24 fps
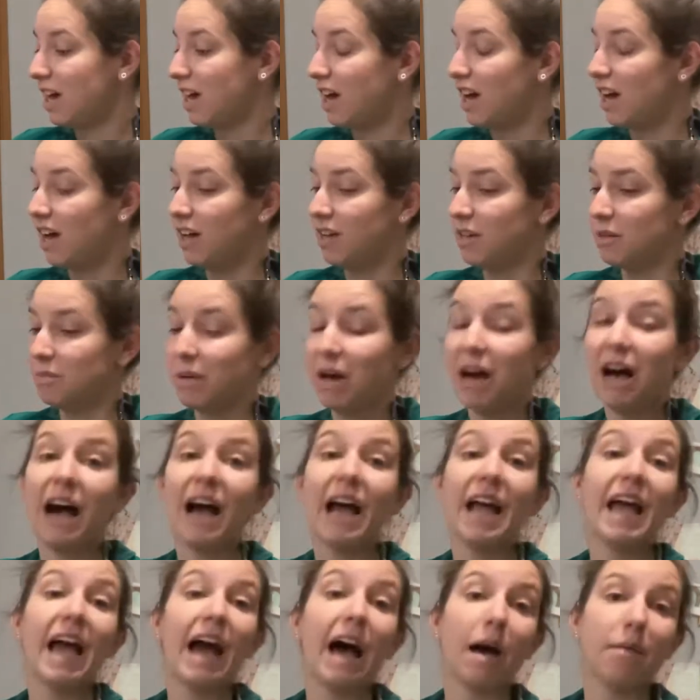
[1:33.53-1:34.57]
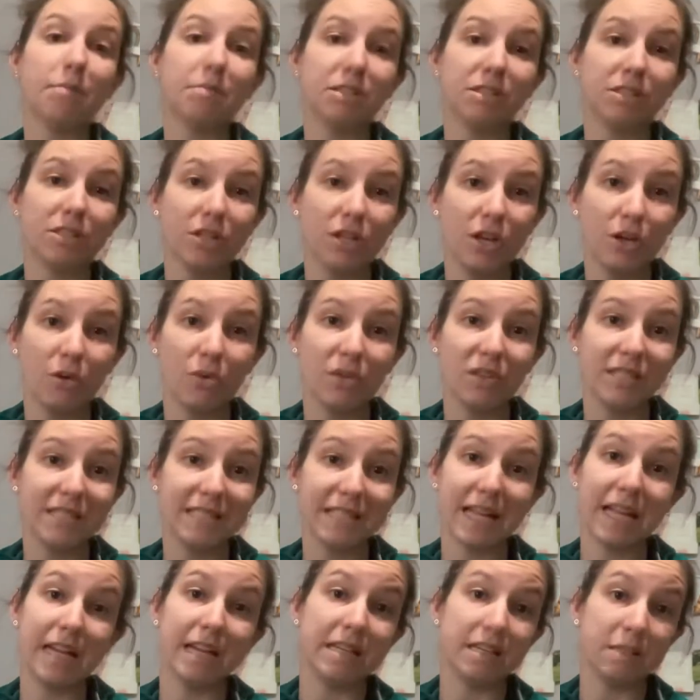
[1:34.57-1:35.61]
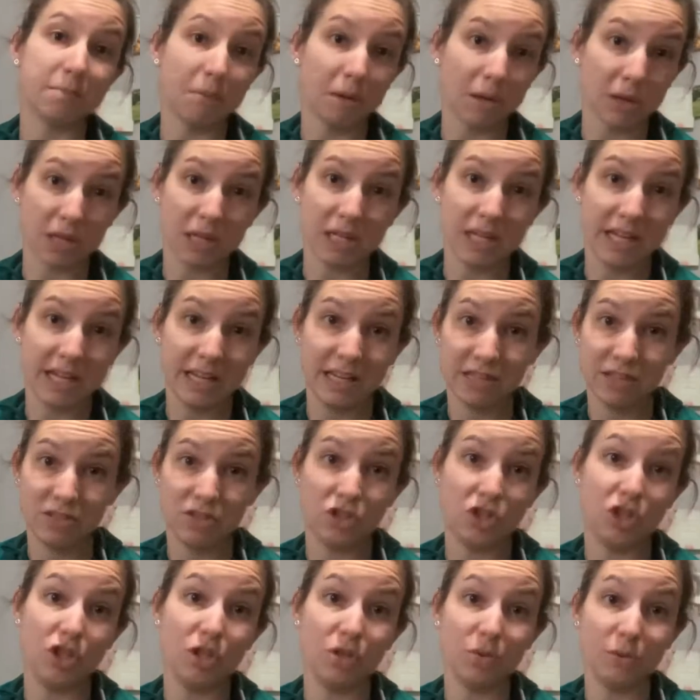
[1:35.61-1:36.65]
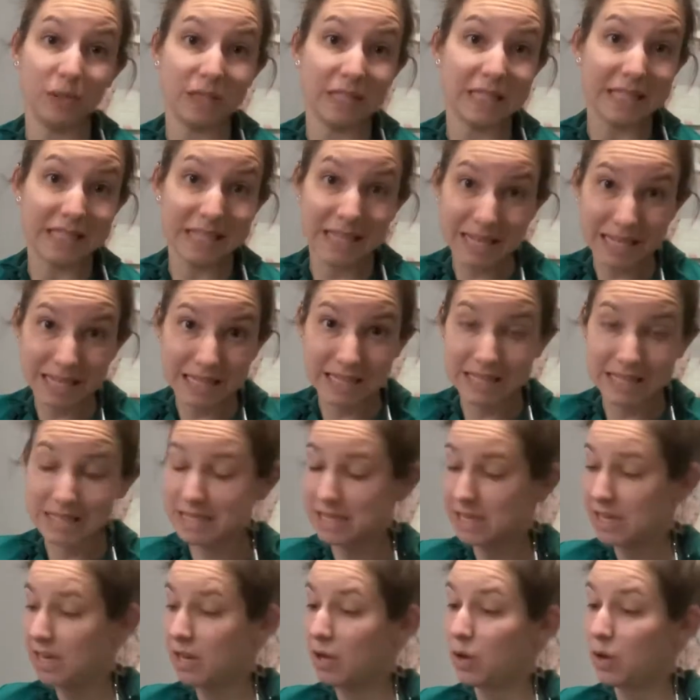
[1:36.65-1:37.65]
I happen to know that Sadie's birthday is June 6th.